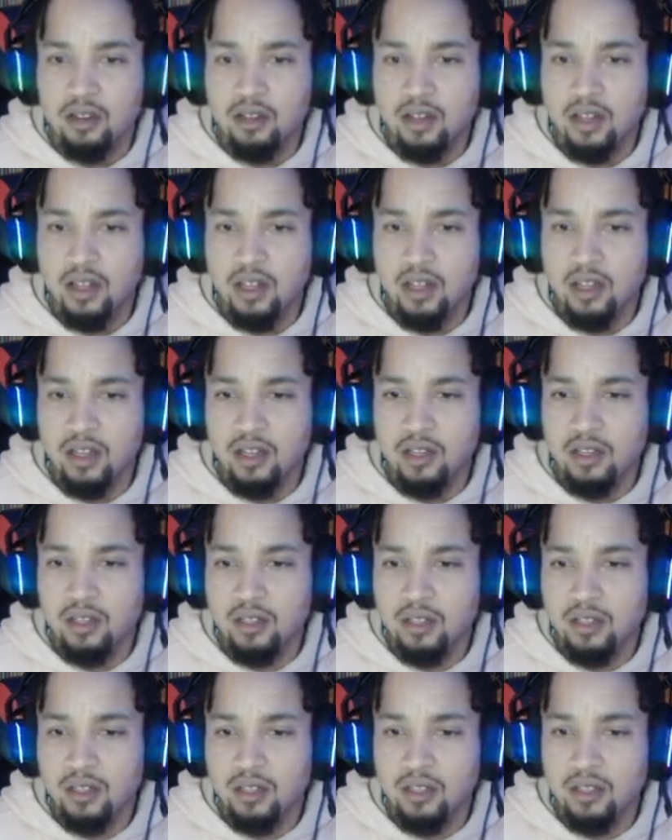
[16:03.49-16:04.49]
Yeah.
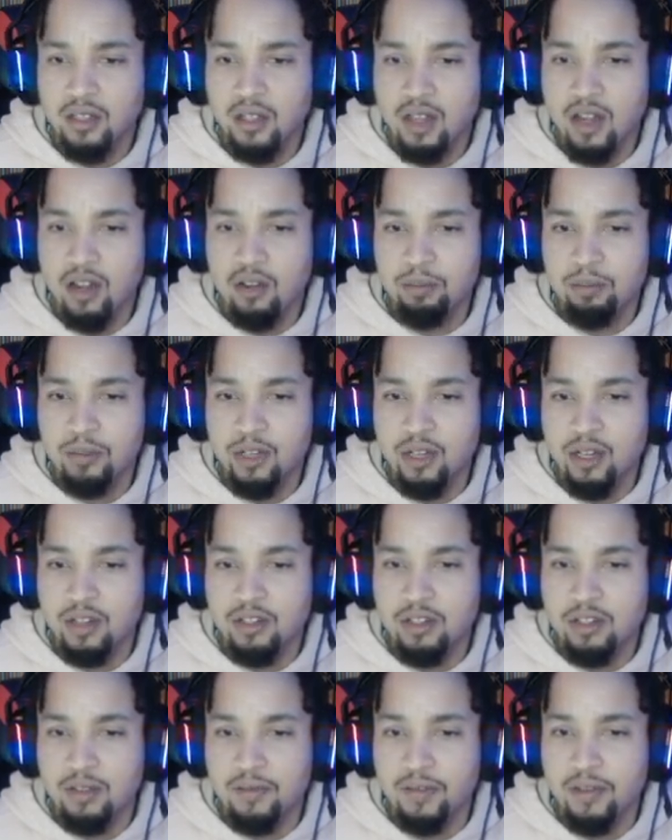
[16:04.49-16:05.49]
I hope you
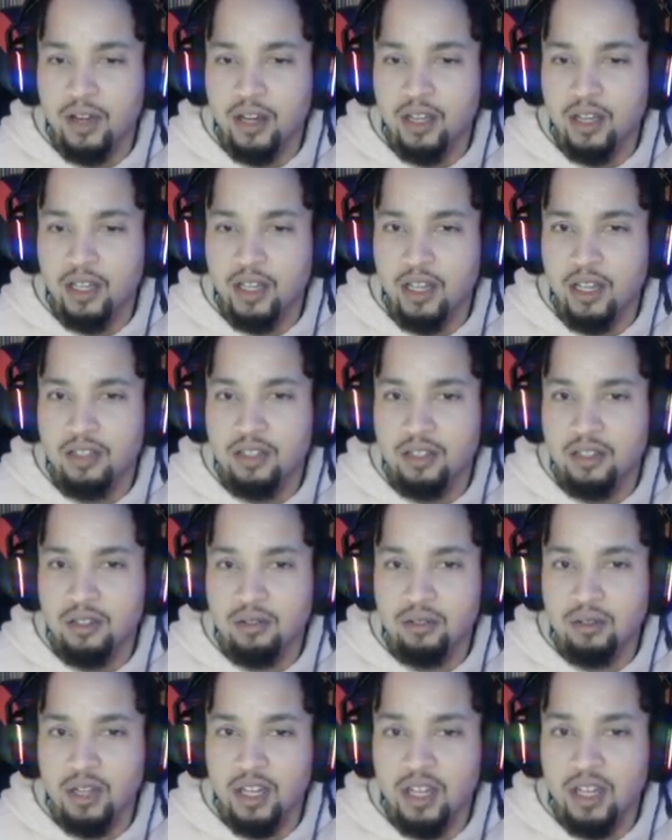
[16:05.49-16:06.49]
learned your fucking lesson,
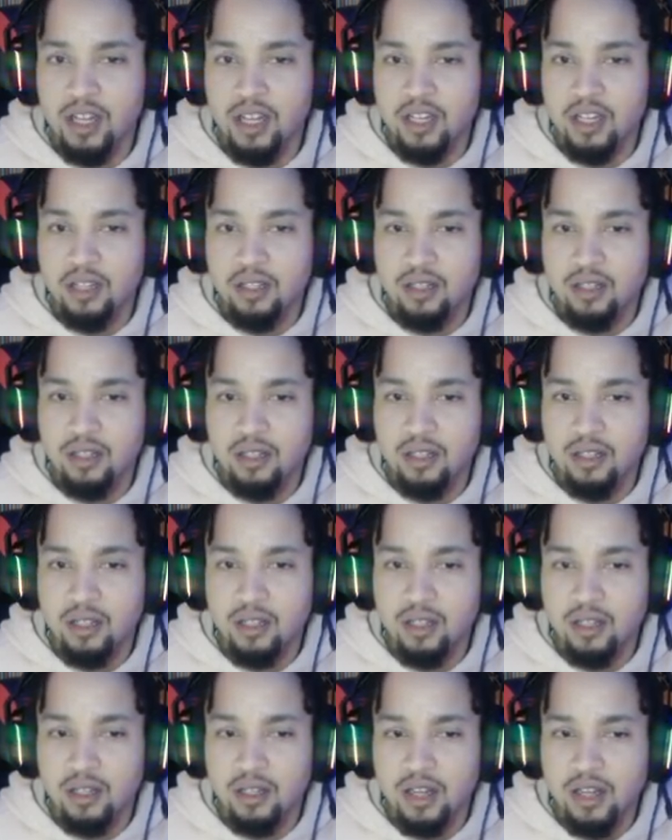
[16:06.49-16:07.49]
you idiot.
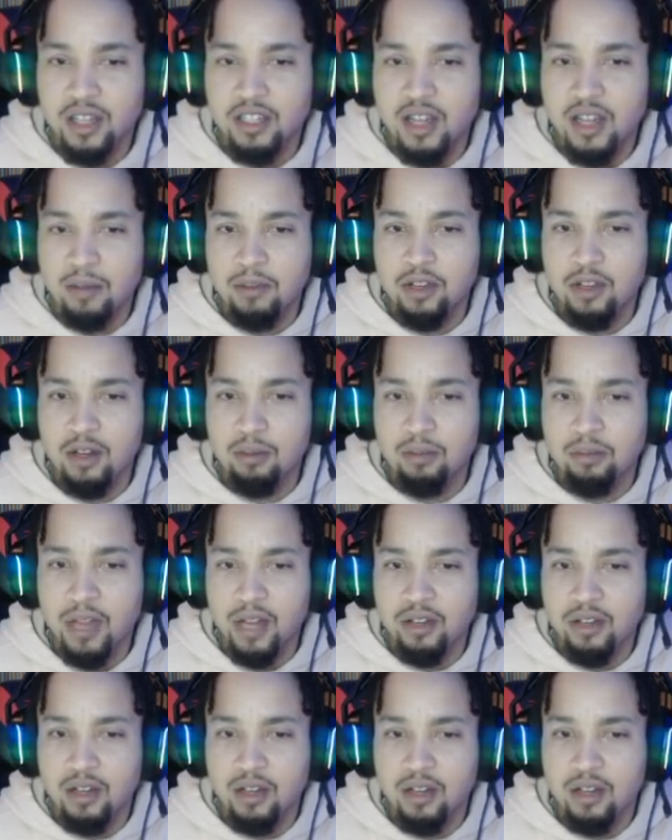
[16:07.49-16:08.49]
Next time you don't be
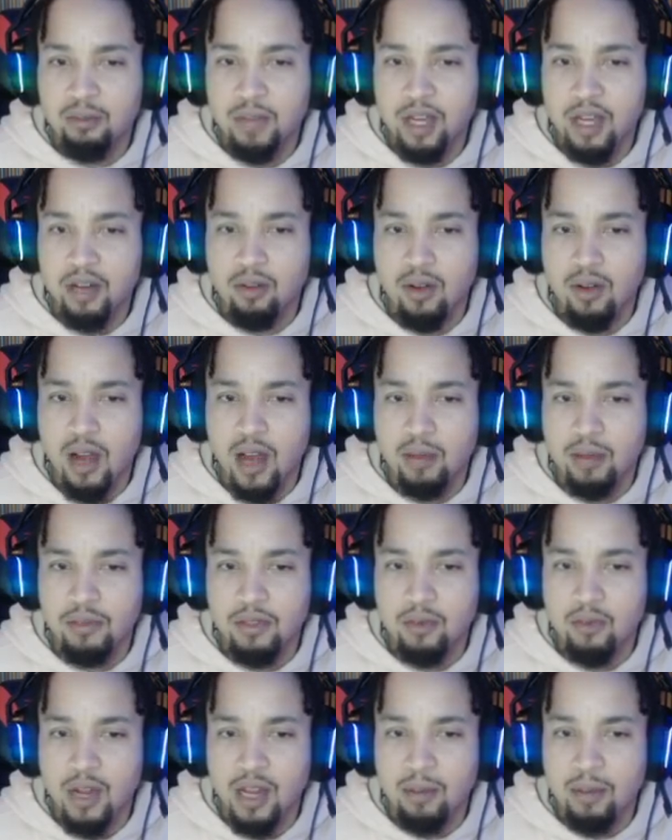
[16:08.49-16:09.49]
out there commit
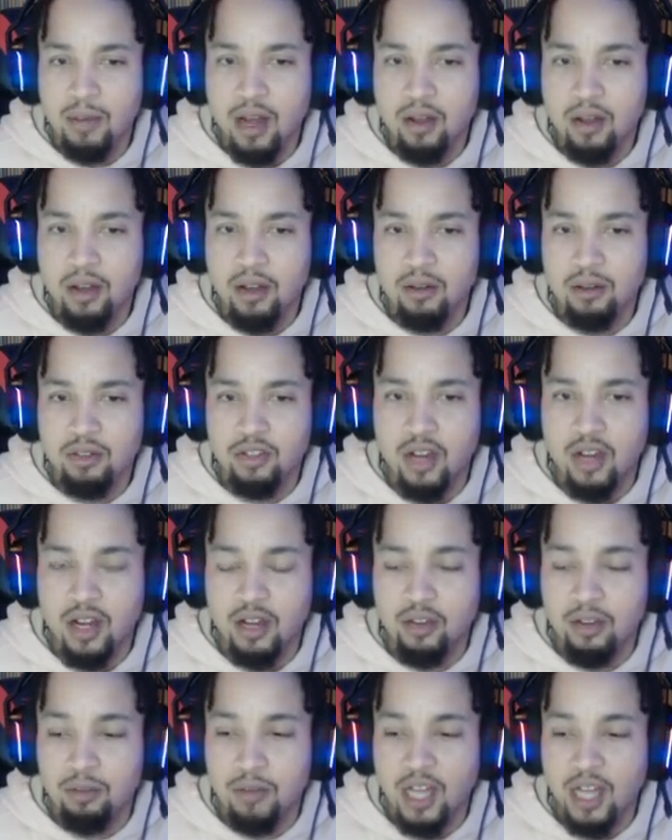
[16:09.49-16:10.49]
crimes while I'm out here trying to
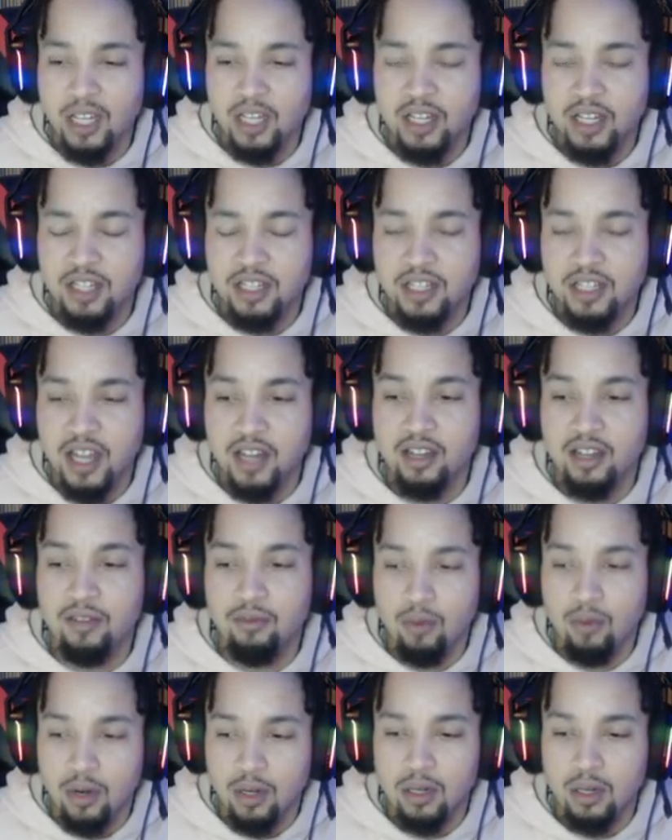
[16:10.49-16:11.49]
do my lead detective
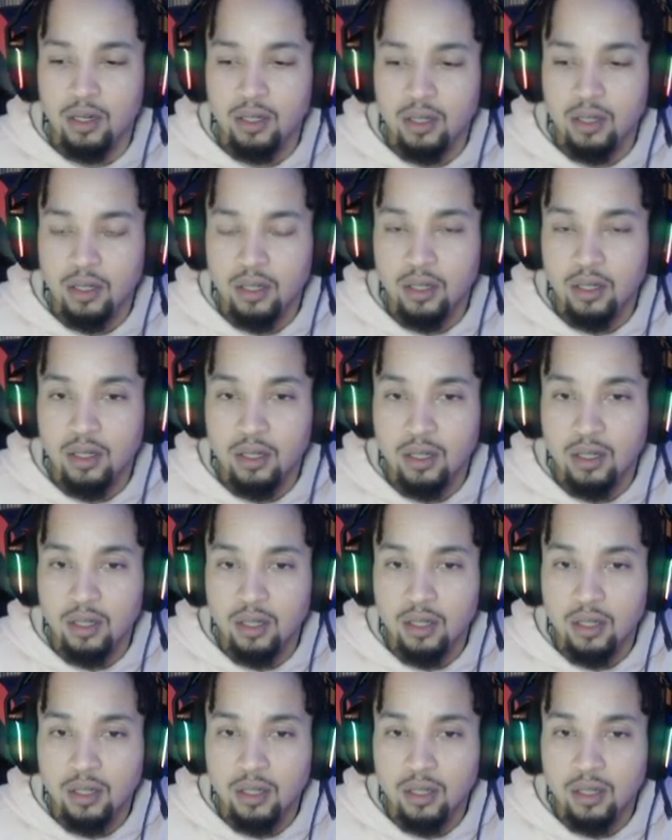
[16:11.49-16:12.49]
work.
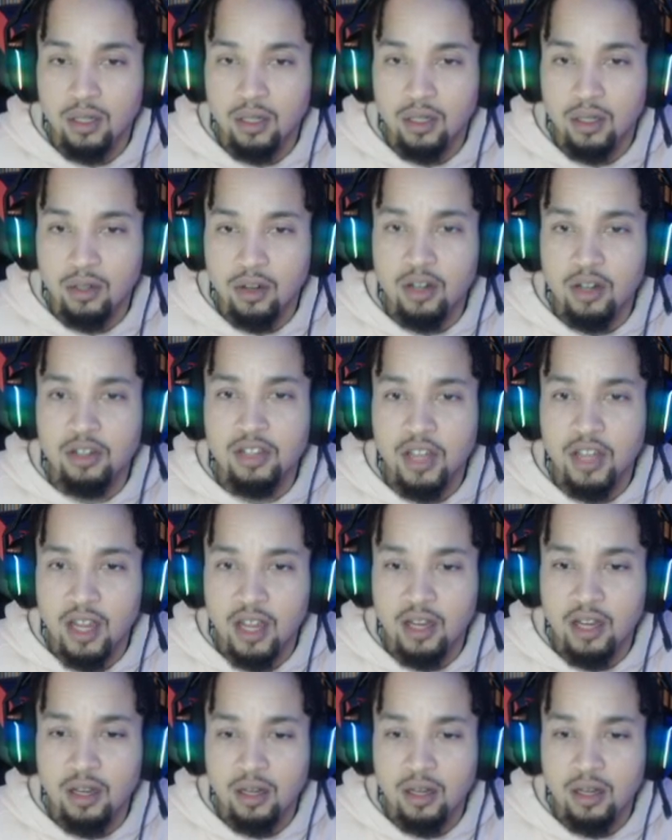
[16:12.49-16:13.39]
You understand?